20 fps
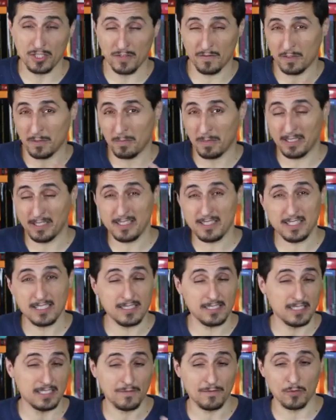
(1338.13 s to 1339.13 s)
of
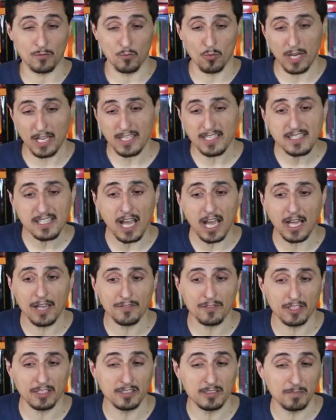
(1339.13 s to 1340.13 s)
dependencies in different ways. I've
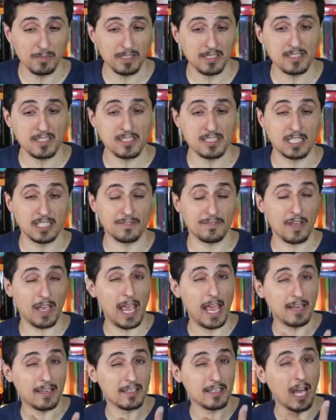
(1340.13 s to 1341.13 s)
got dependencies that I've
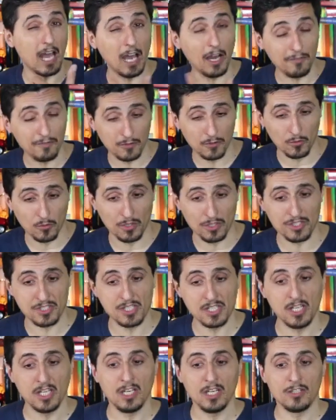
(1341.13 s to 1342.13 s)
added afterwards
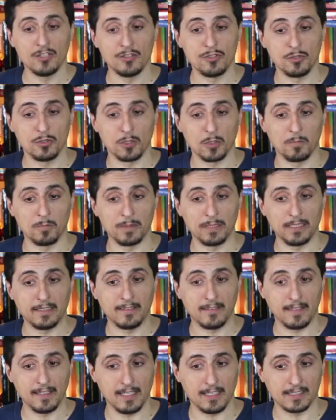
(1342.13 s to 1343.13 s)
to complete the